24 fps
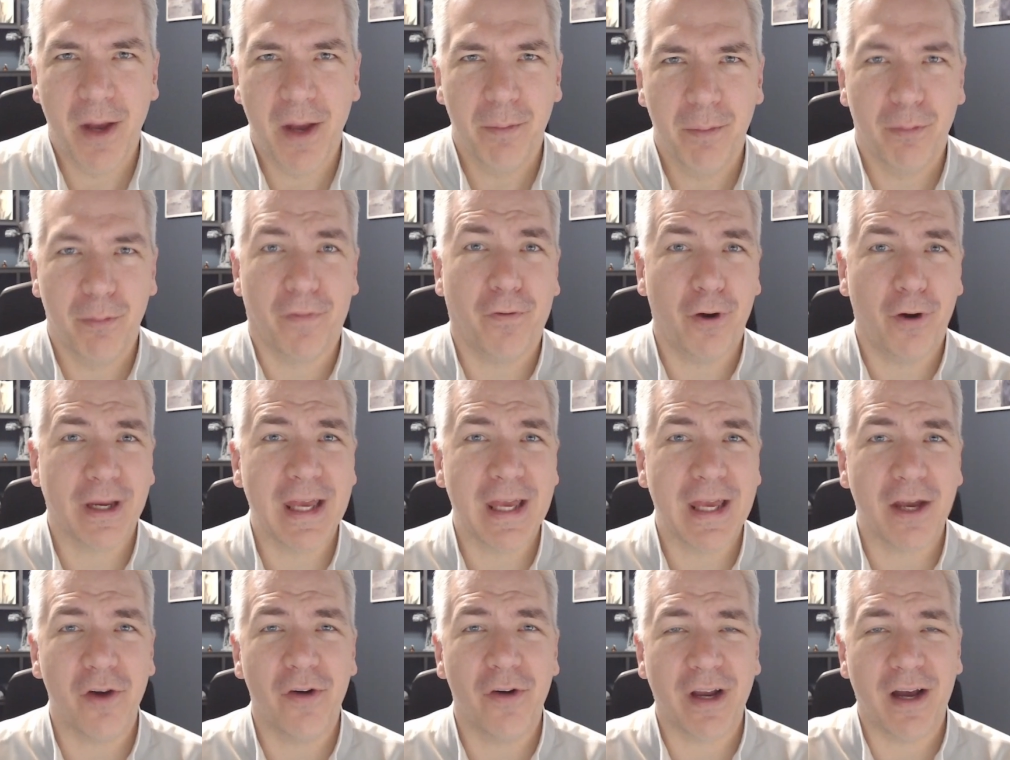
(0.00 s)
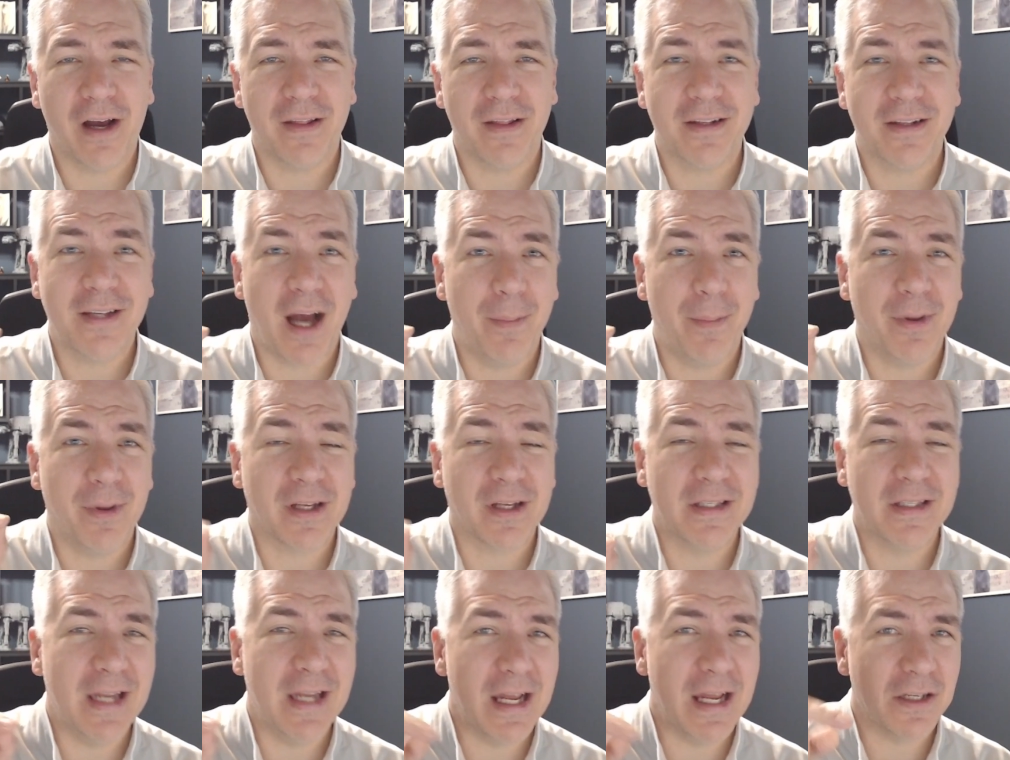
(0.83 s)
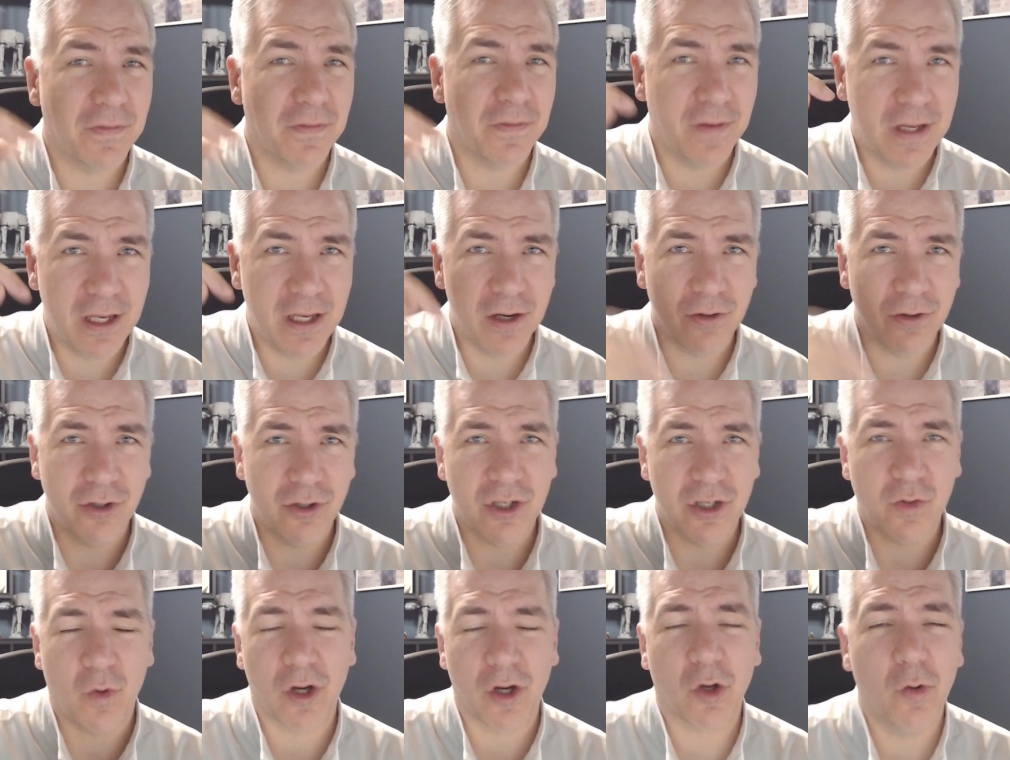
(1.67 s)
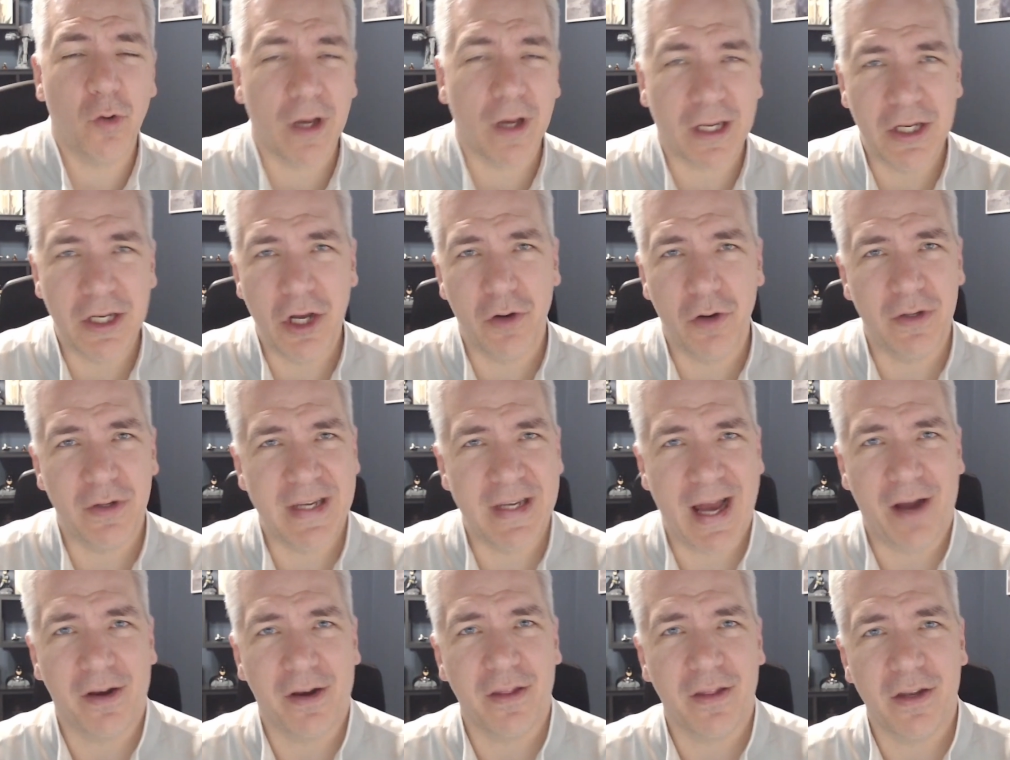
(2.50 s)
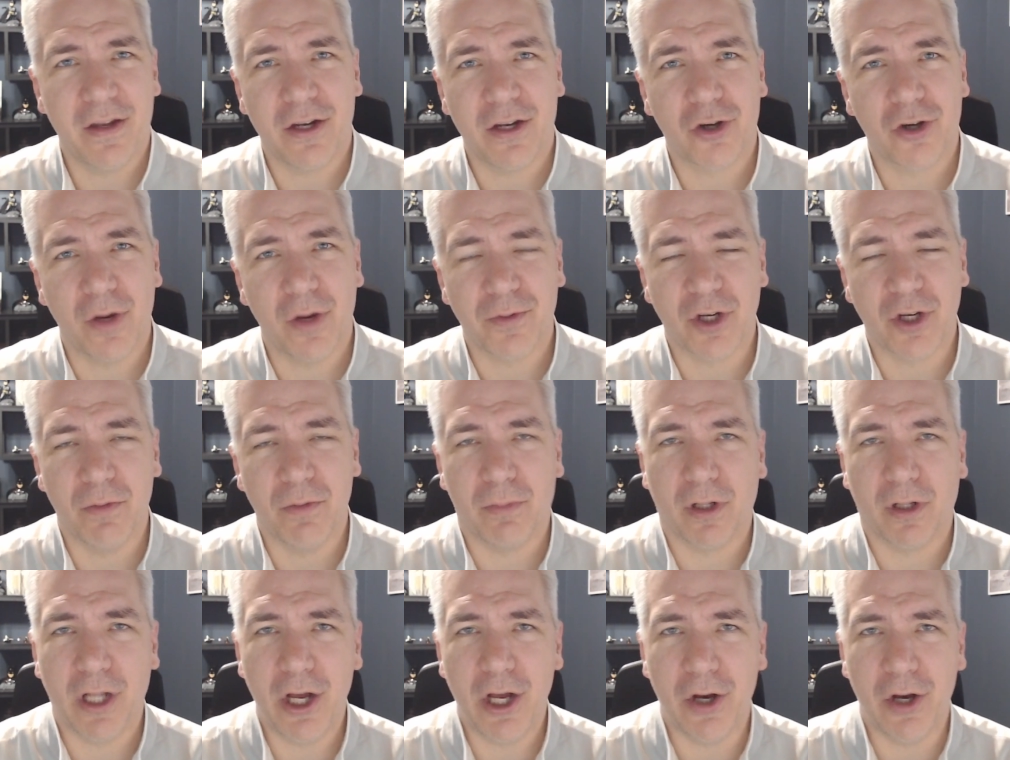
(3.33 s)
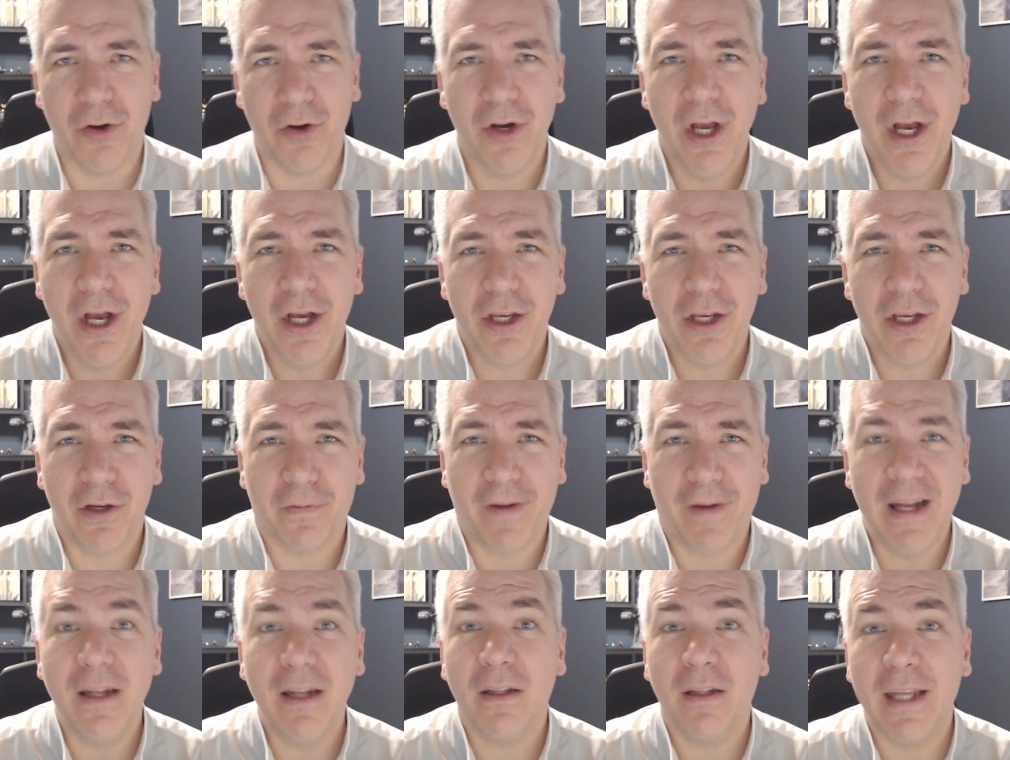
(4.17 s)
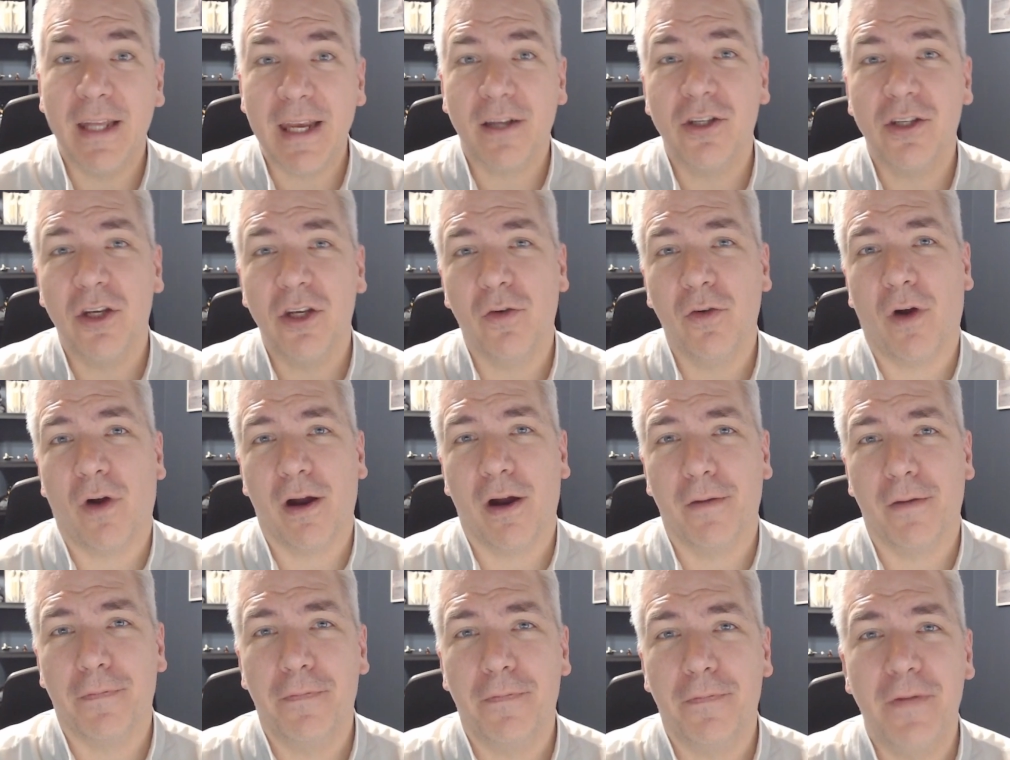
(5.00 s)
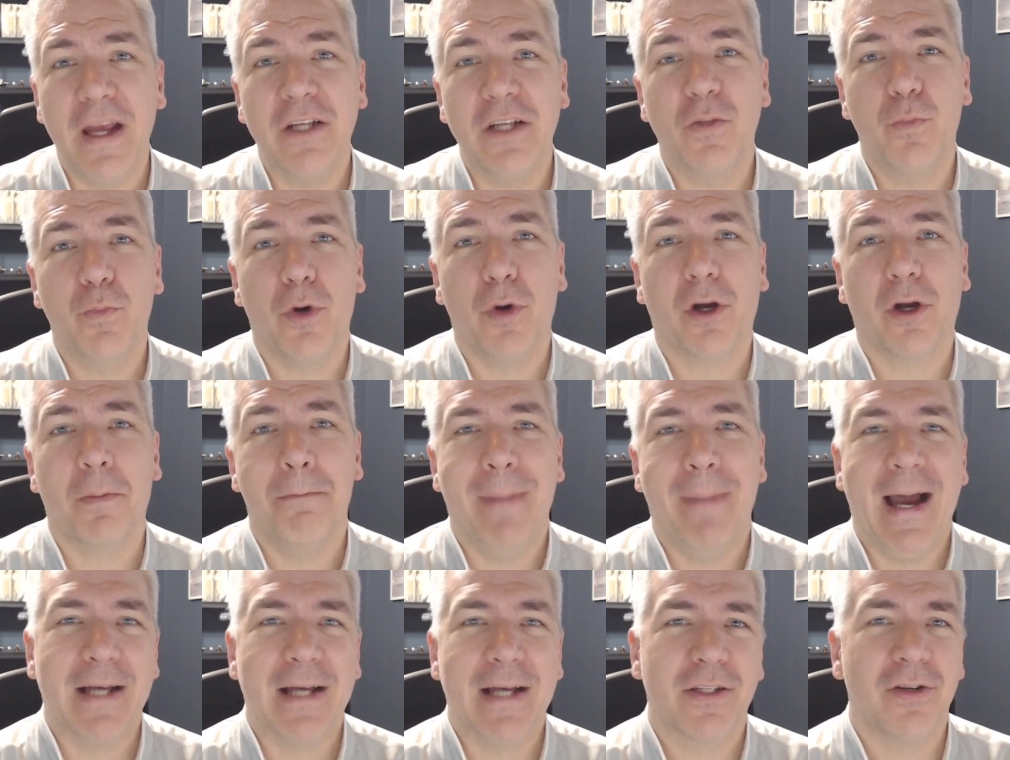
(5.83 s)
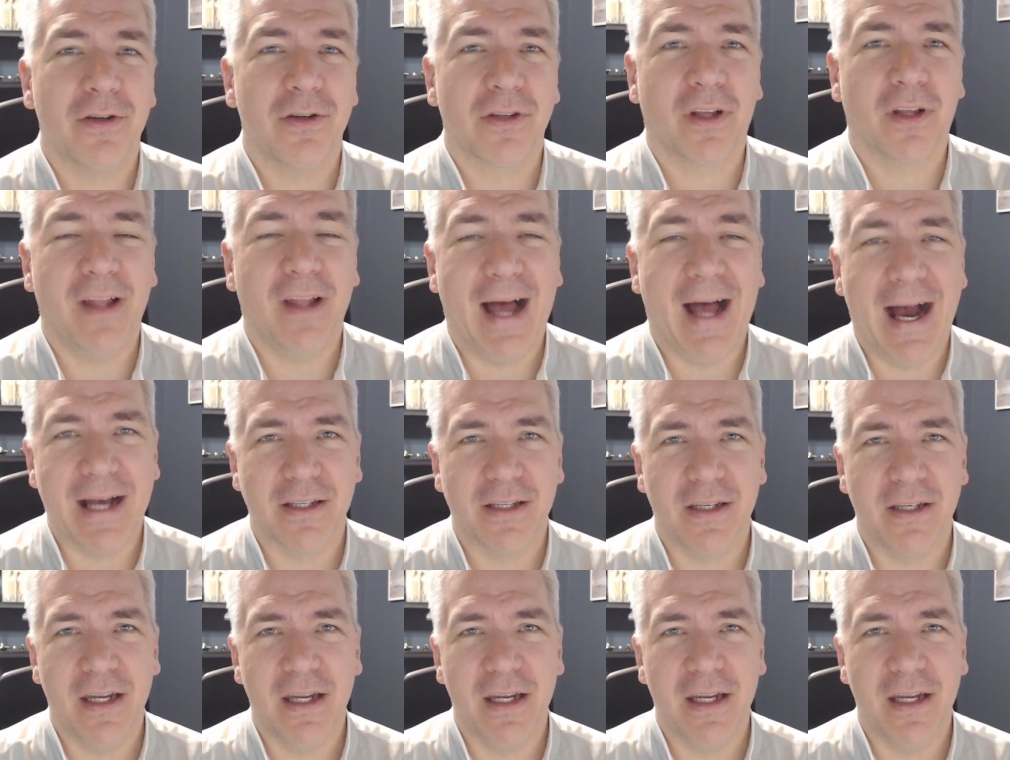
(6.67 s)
Before I get going on the topic of today's video, just one quick note down in the description below, you'll find a link to our Facebook Masters class.